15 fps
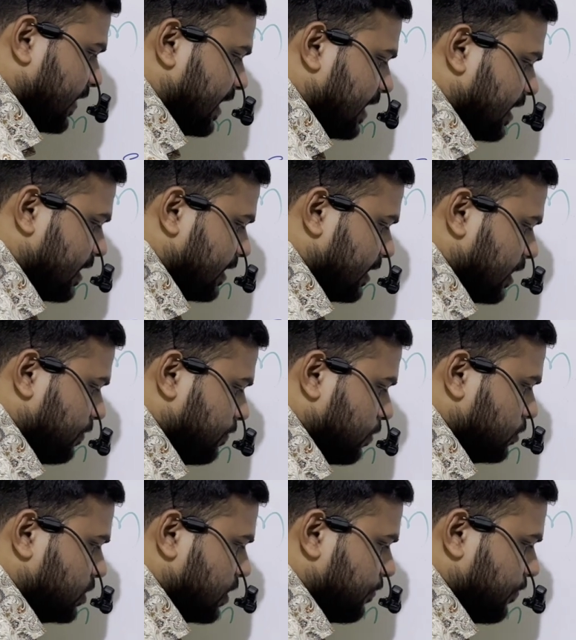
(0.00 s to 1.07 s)
We will learn in
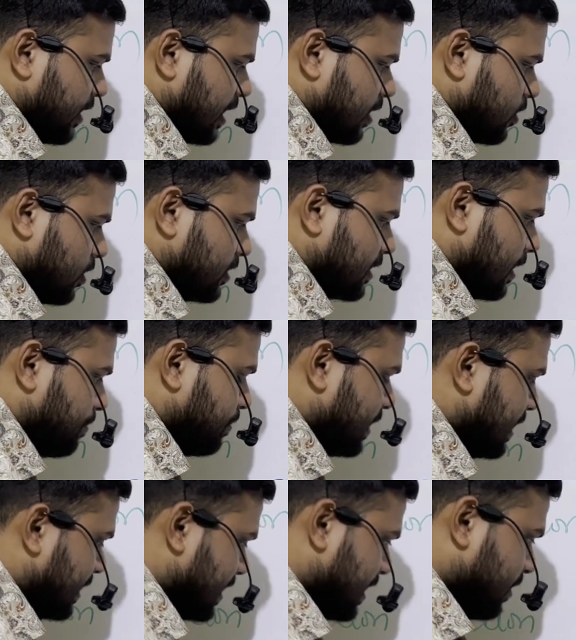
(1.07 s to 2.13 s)
future where clause
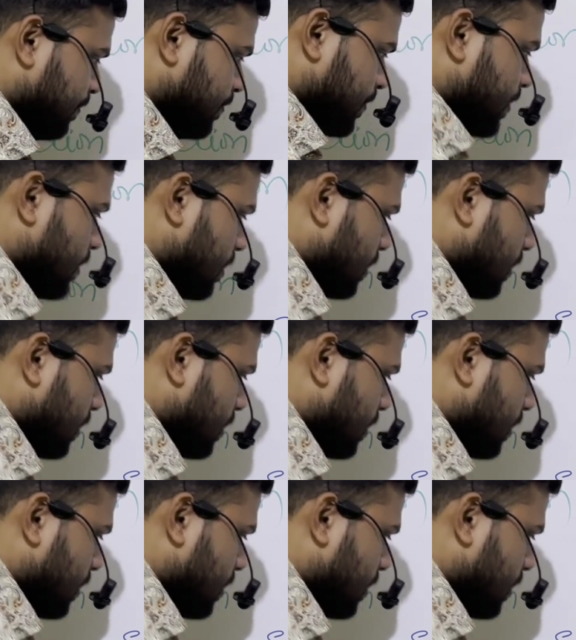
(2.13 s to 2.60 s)
completely.